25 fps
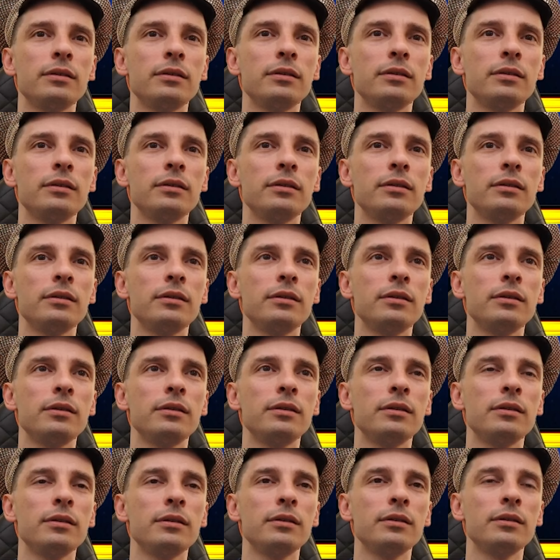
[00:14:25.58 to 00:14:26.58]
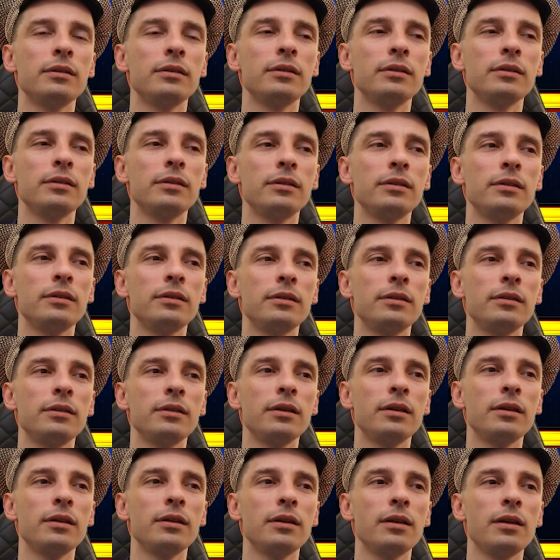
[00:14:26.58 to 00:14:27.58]

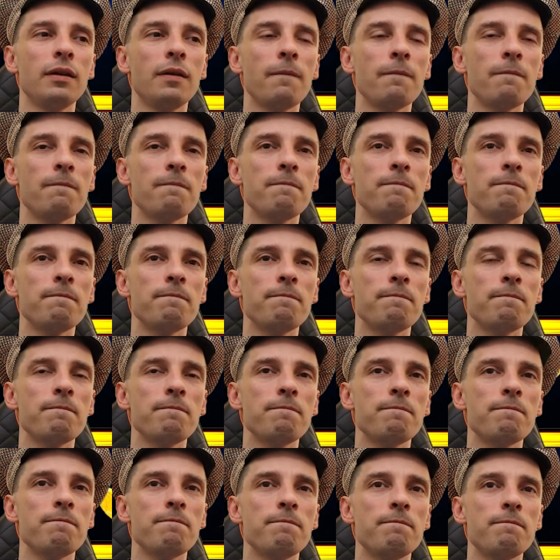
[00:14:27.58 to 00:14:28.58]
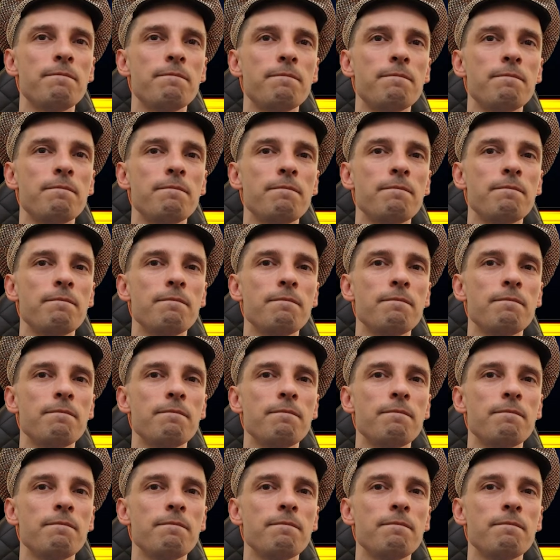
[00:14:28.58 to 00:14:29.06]
The person shown says nothing.